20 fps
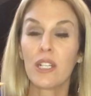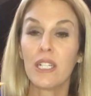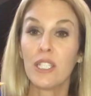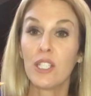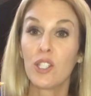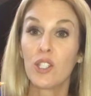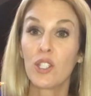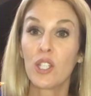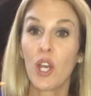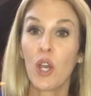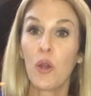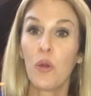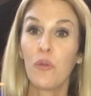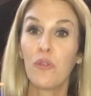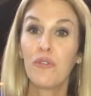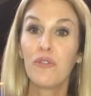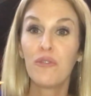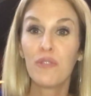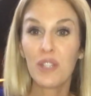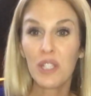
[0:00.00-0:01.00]
And so
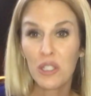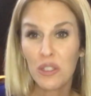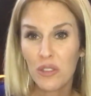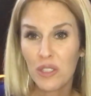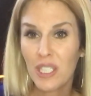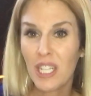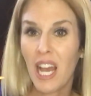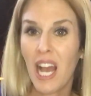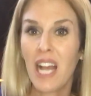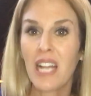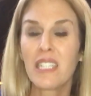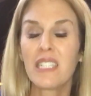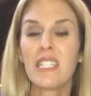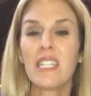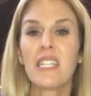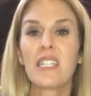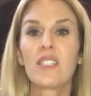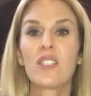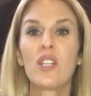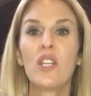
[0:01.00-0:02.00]
fear
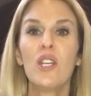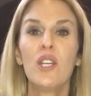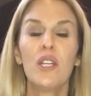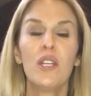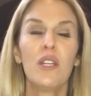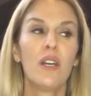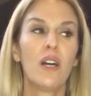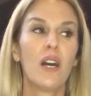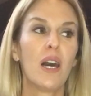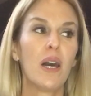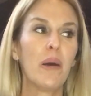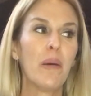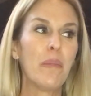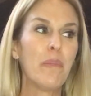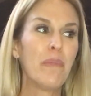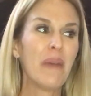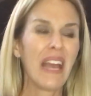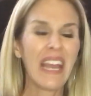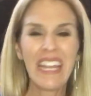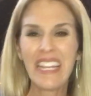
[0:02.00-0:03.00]
tactics, uh,
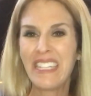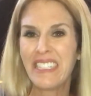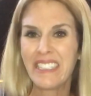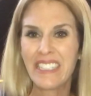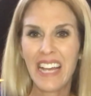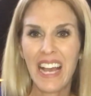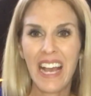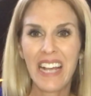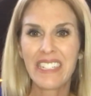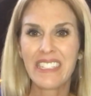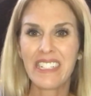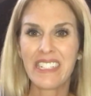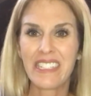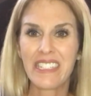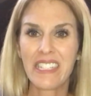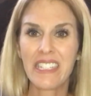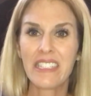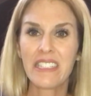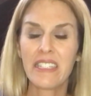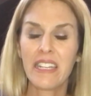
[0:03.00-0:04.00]
pain tactics,
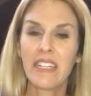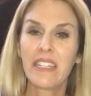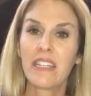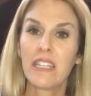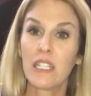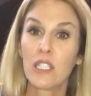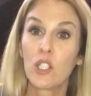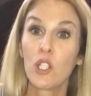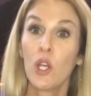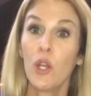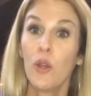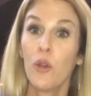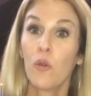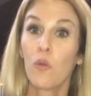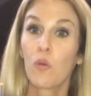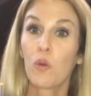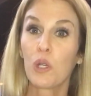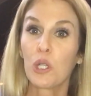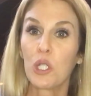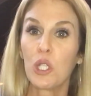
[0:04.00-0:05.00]
things like this
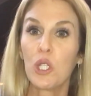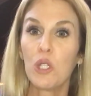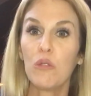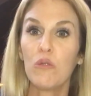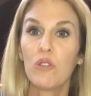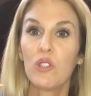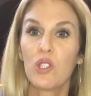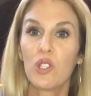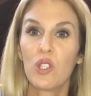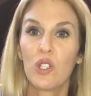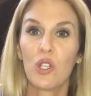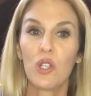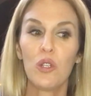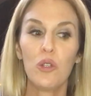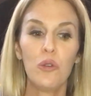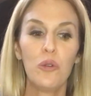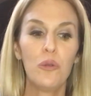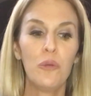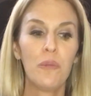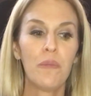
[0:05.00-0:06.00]
were used
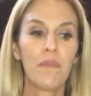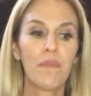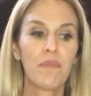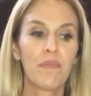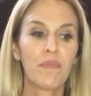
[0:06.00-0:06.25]
to